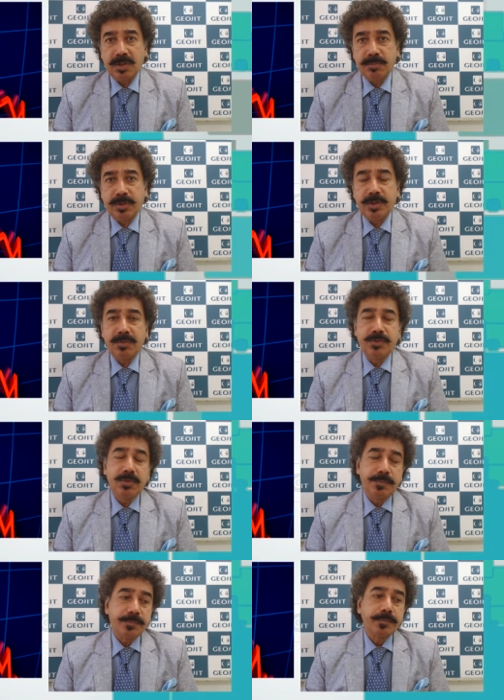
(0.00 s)
point of view.
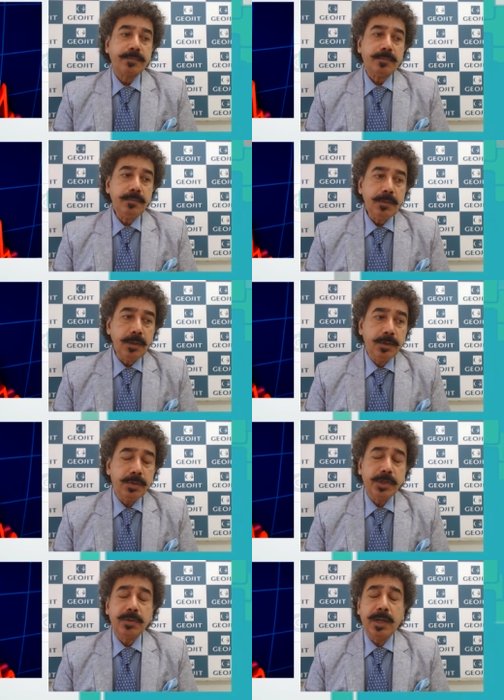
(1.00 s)
You
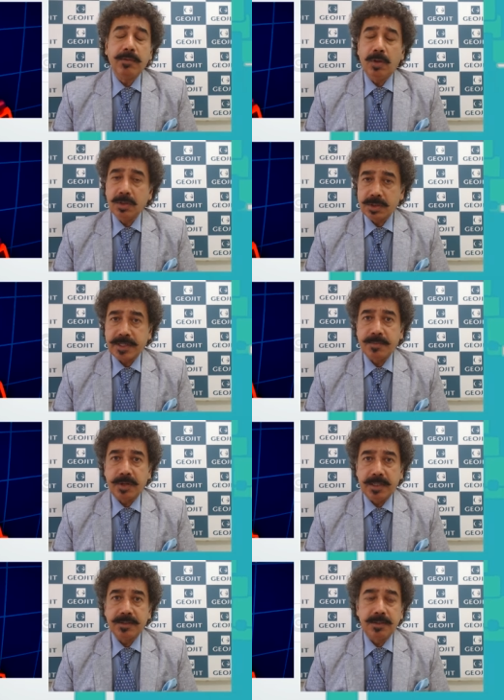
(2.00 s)
need to have longish time
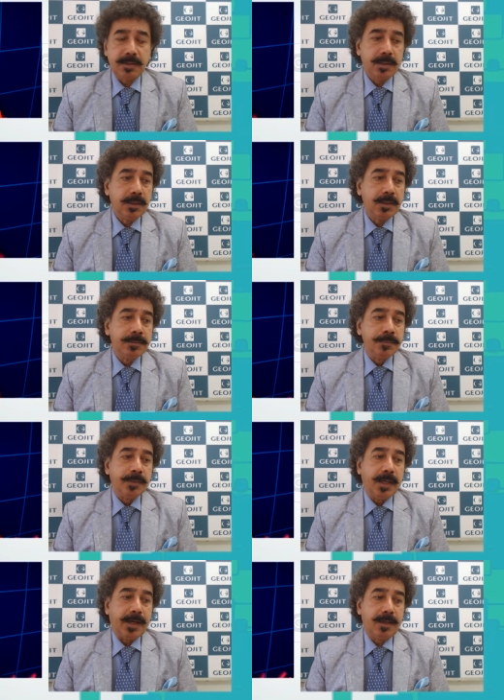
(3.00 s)
horizon. And